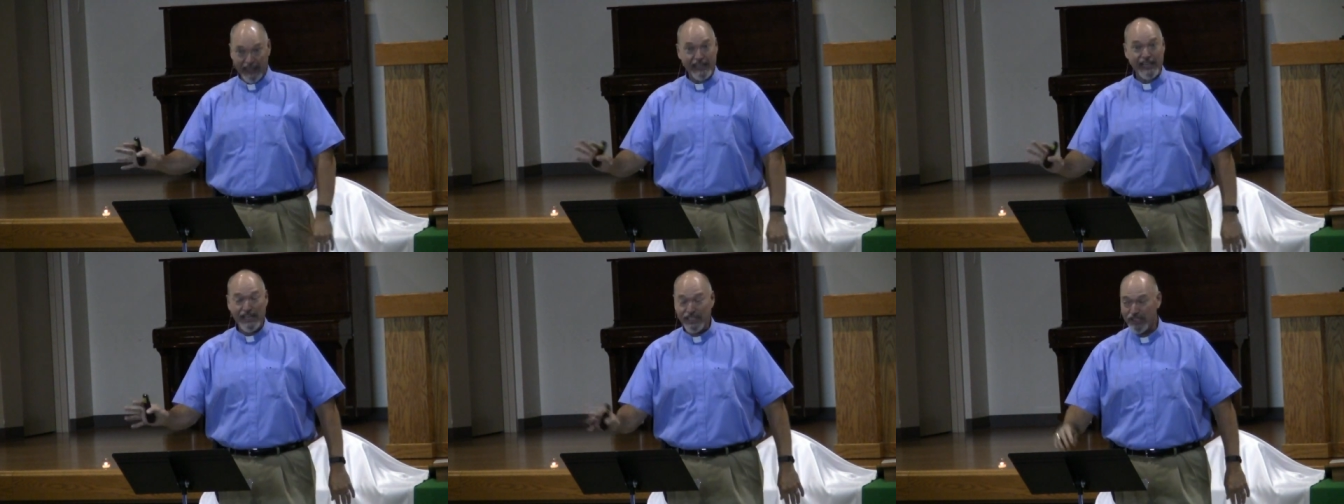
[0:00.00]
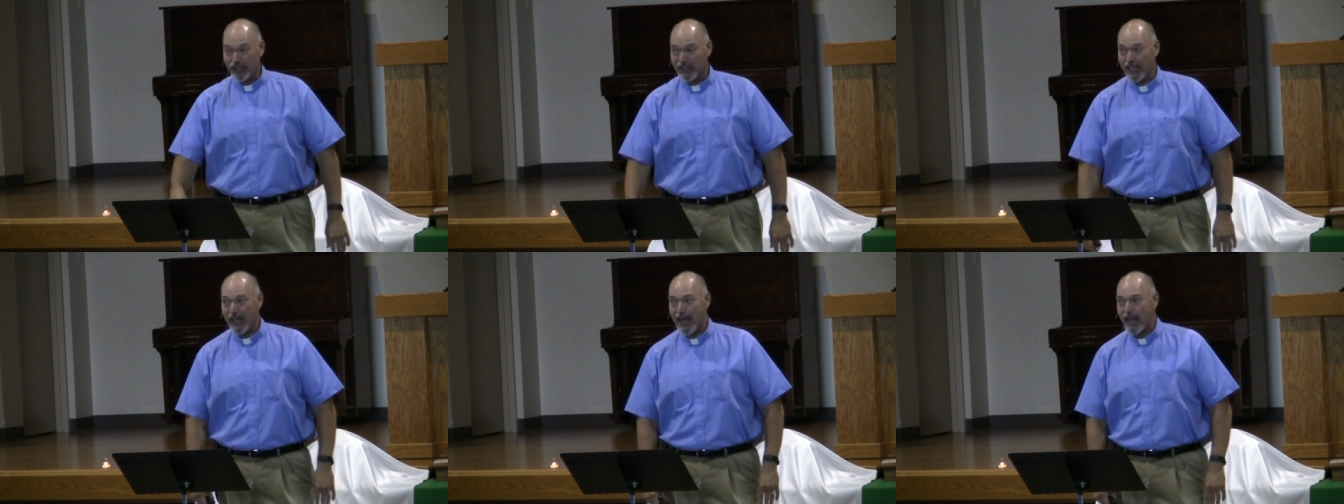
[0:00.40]
initial
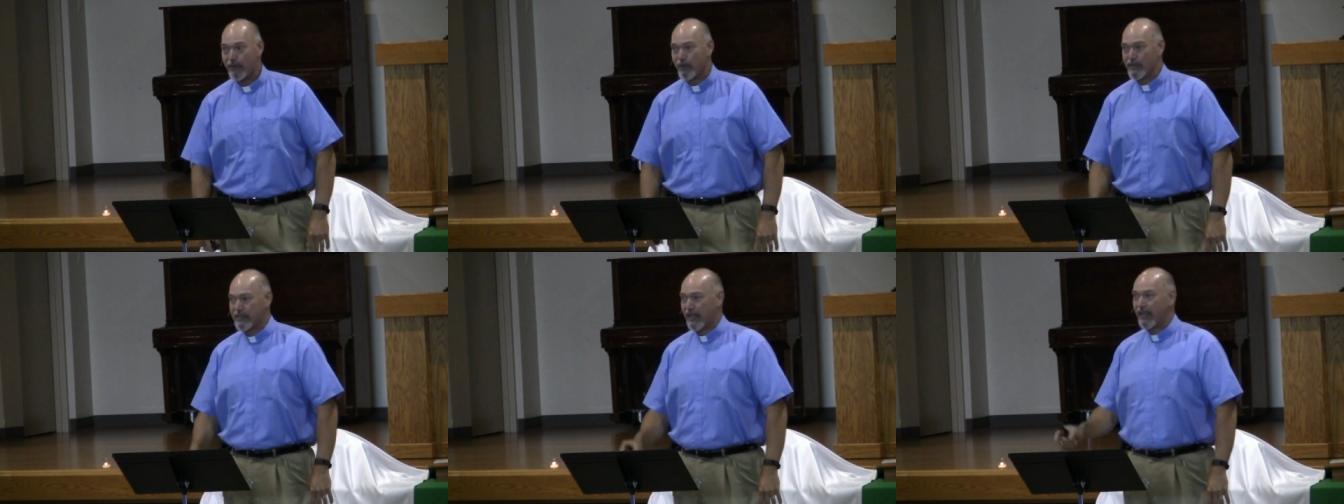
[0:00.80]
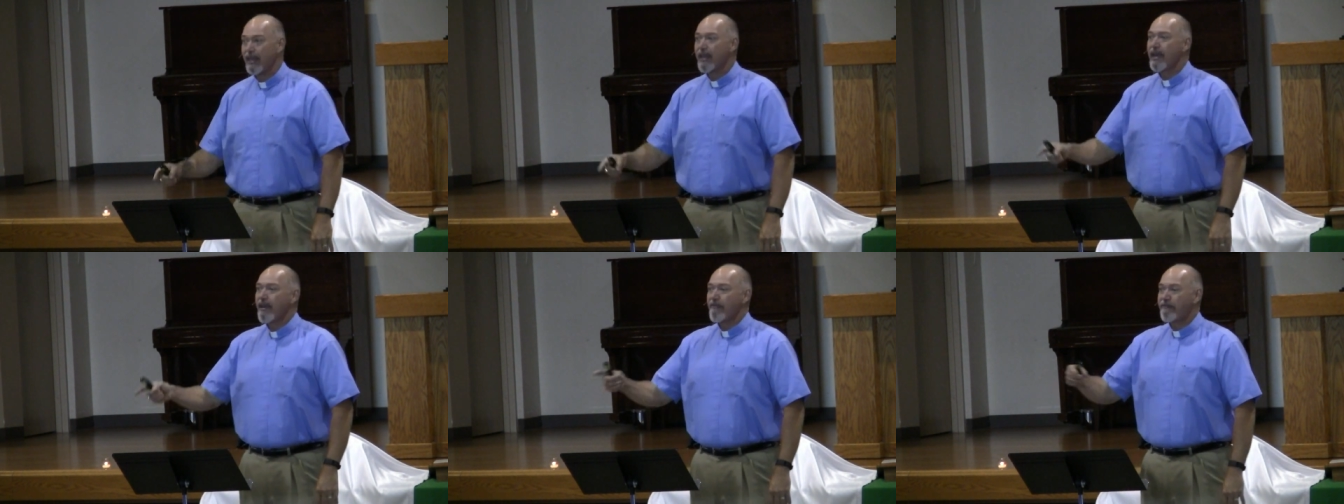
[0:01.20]
cut was a
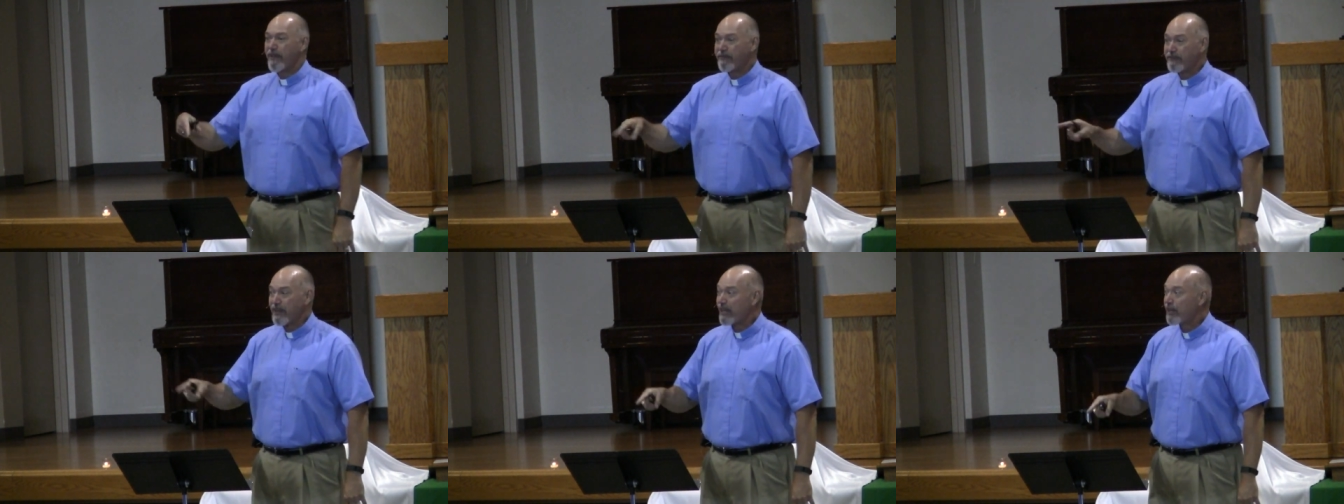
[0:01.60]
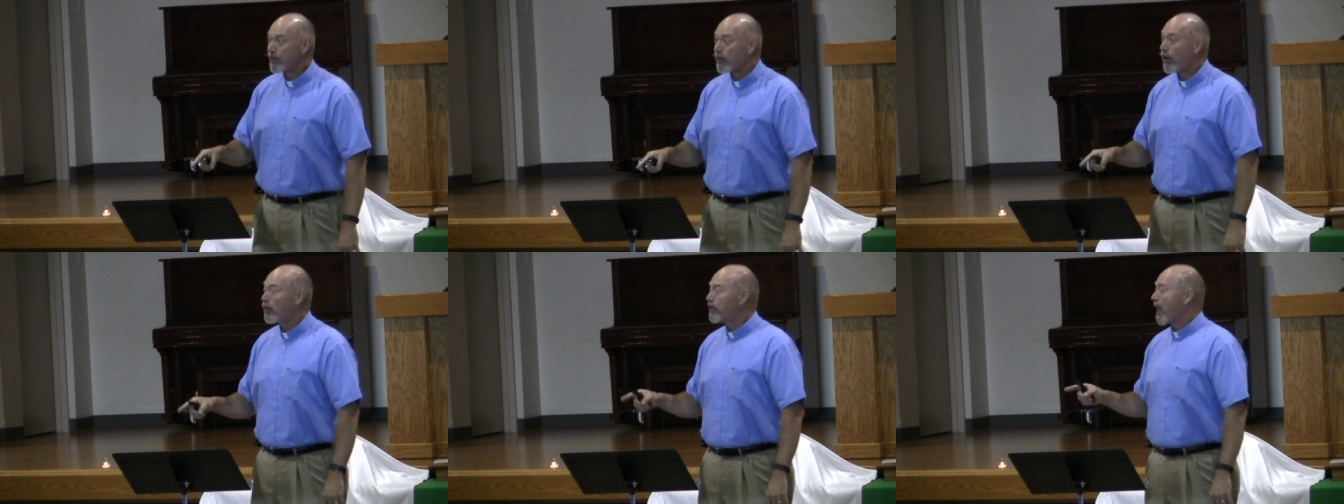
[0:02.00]
50
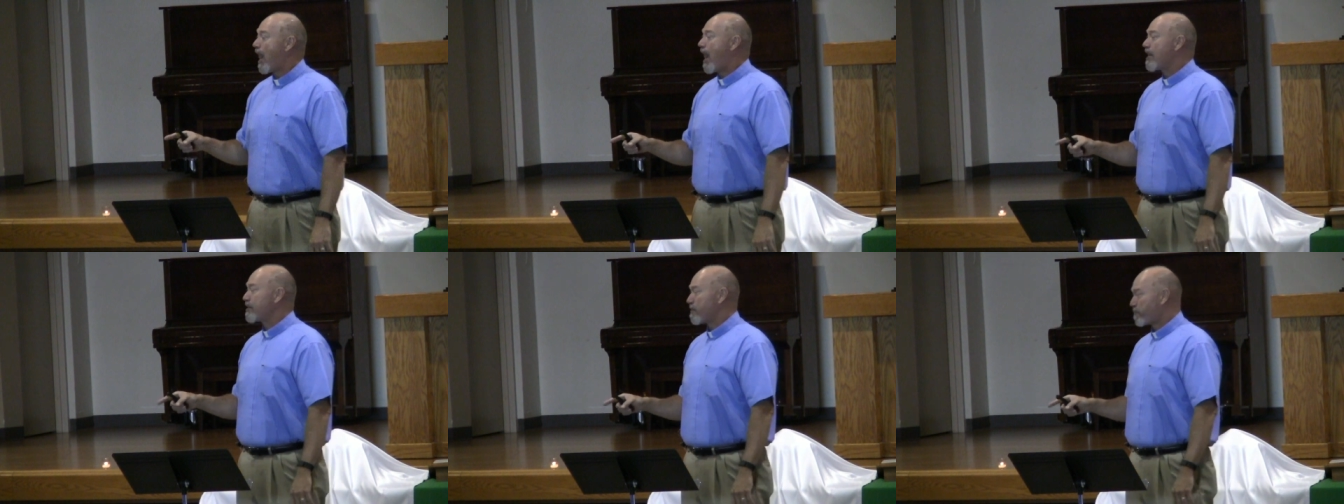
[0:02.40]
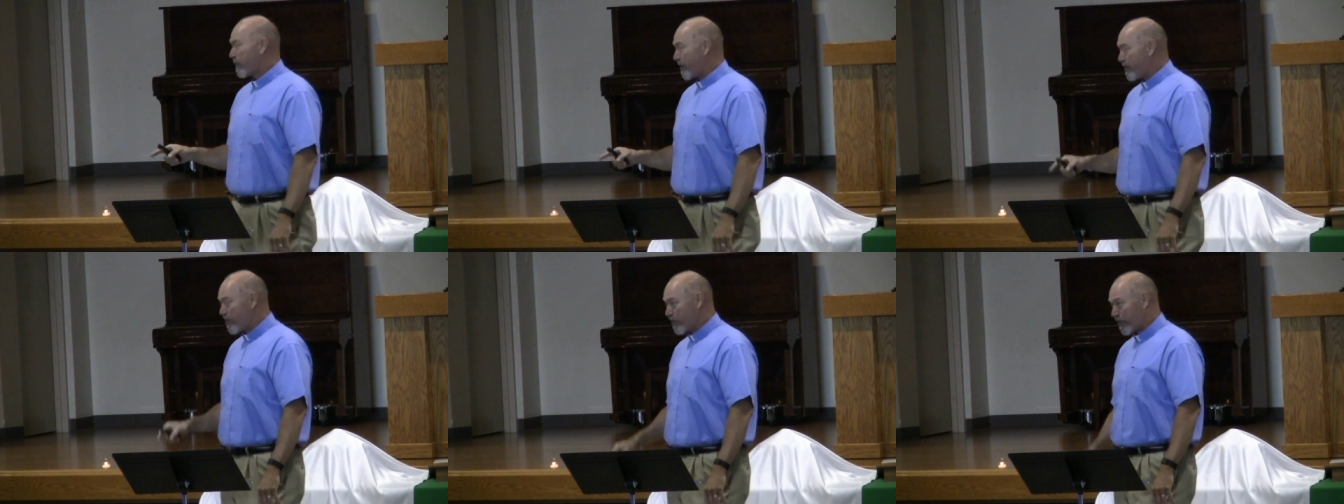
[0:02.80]
year old
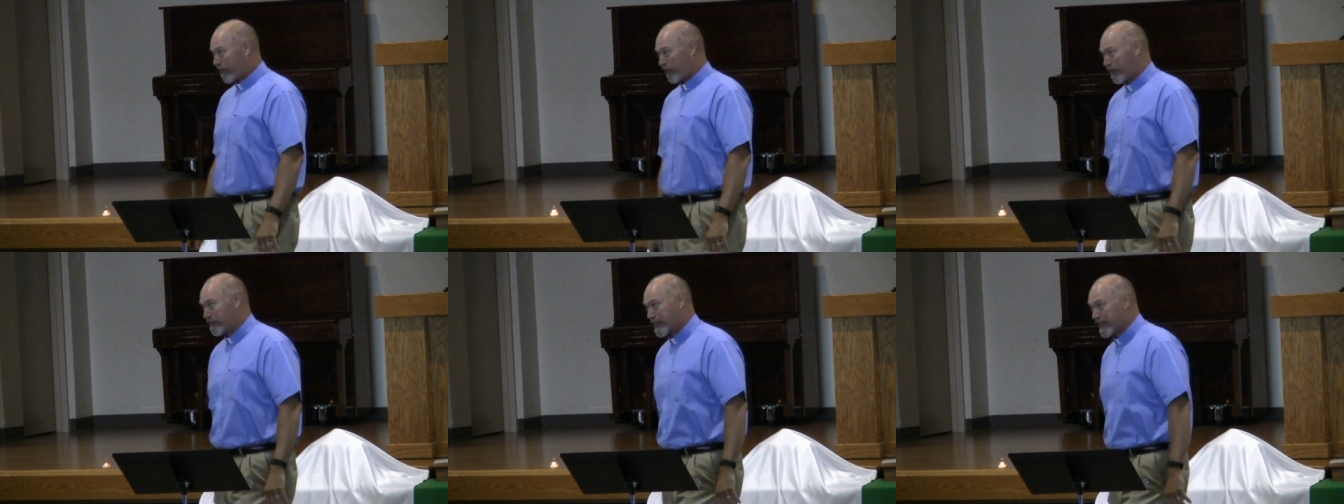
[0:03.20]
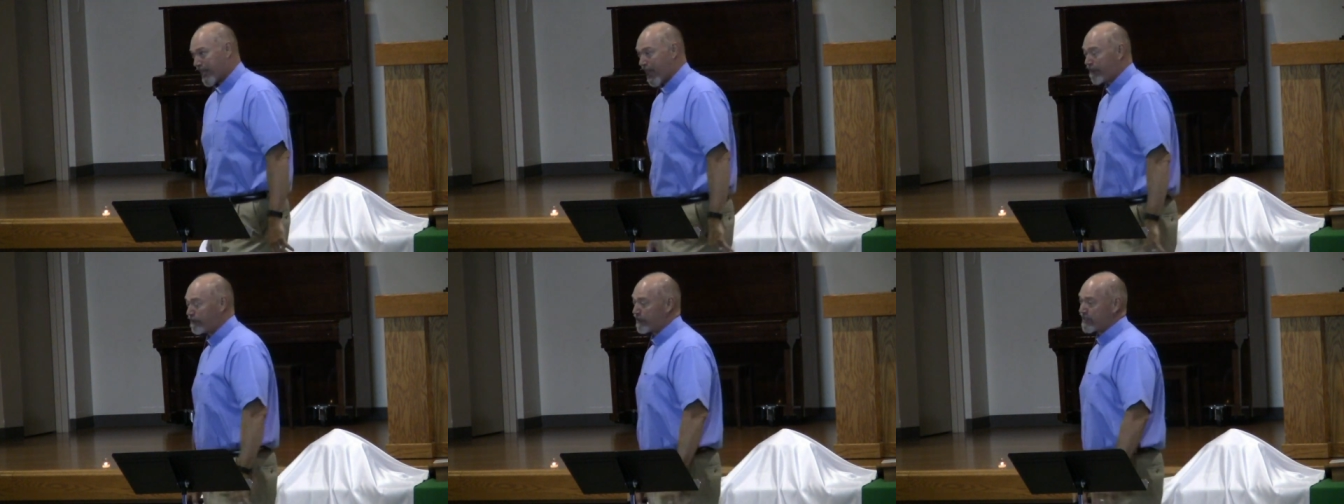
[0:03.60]
entrepreneur from
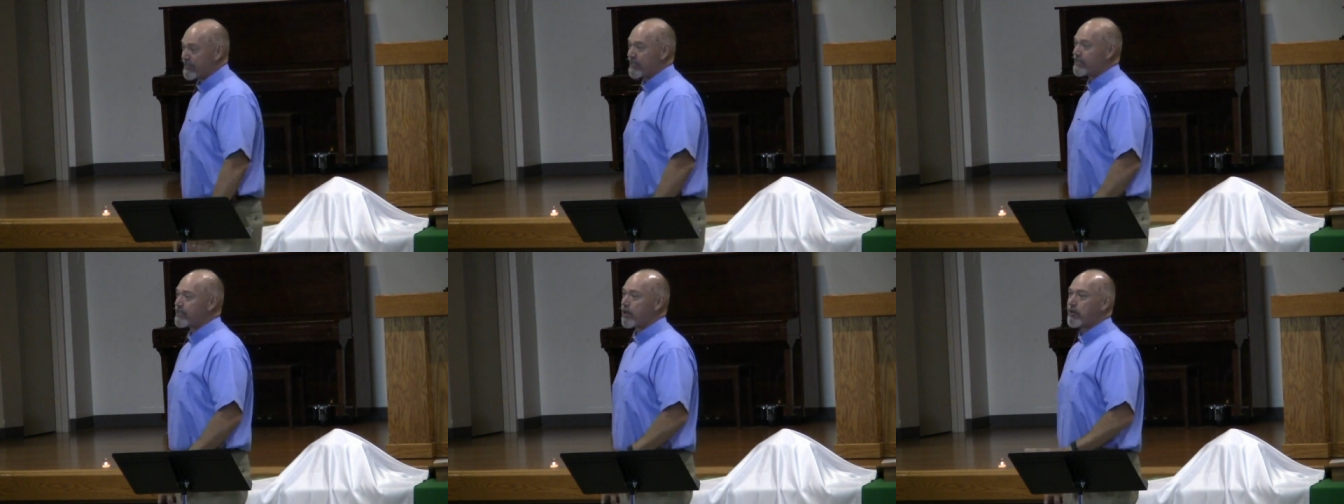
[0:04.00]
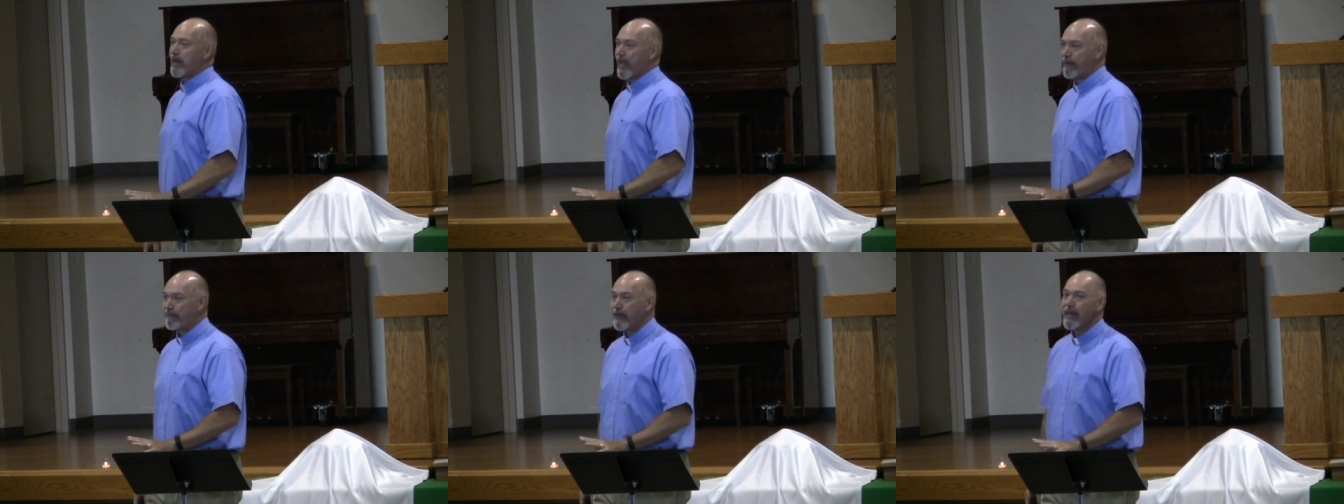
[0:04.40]
San Francisco
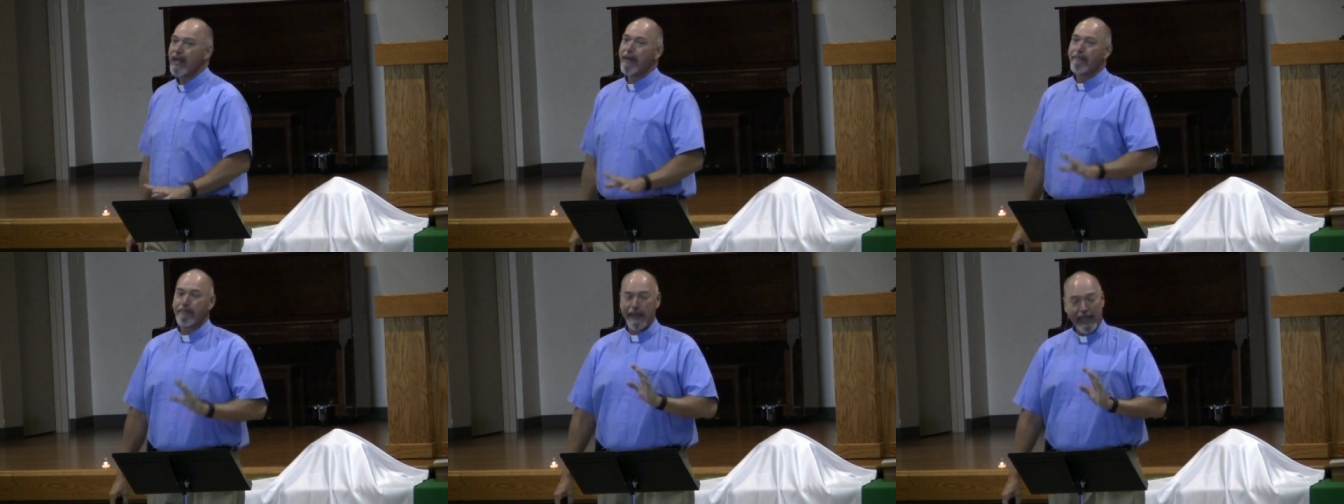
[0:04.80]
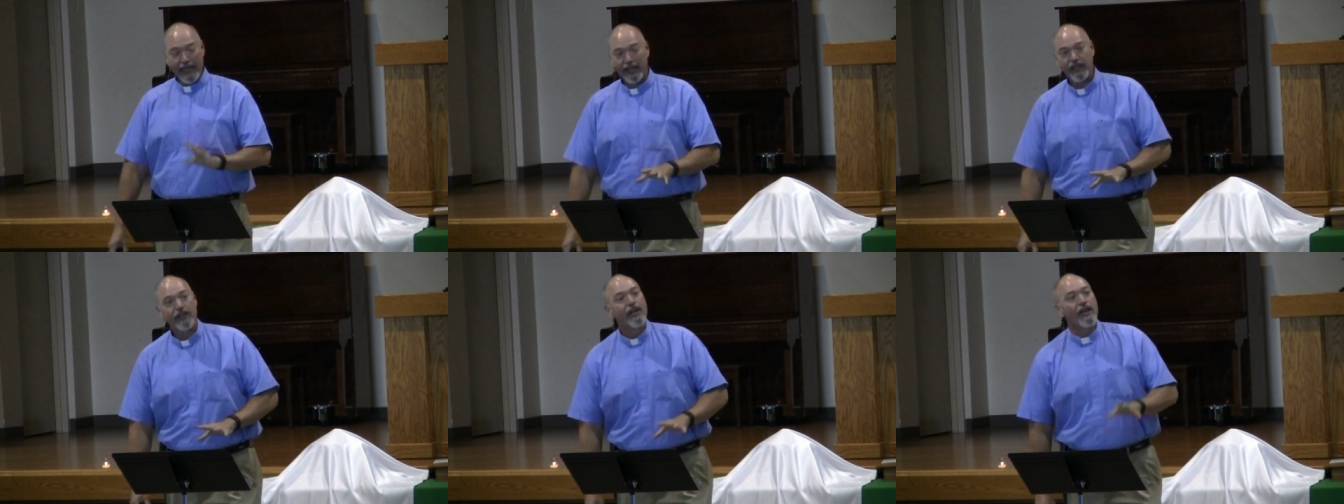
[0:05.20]
named
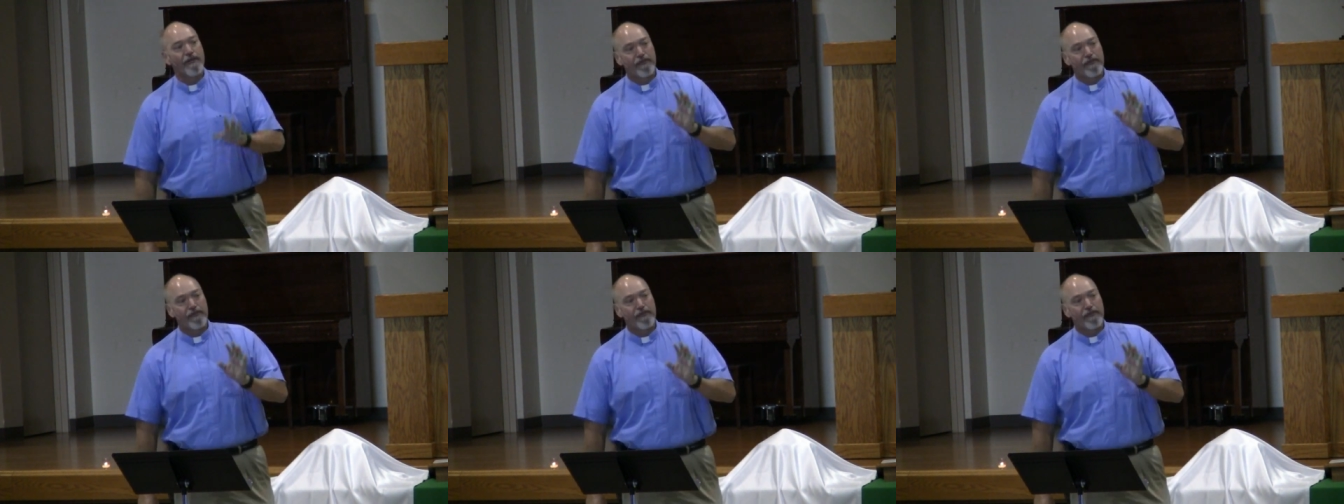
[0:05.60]
Peter